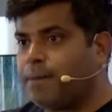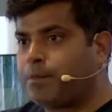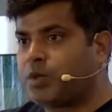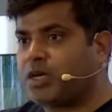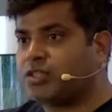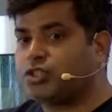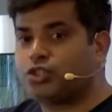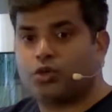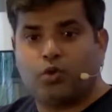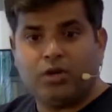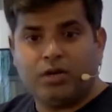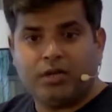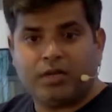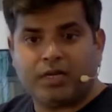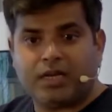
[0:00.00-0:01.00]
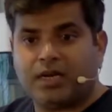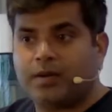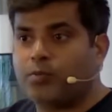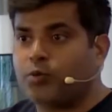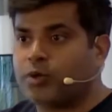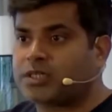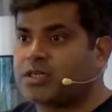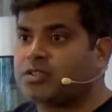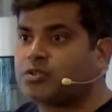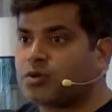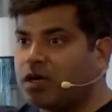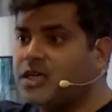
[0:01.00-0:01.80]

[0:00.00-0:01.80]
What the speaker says: console in AWS console,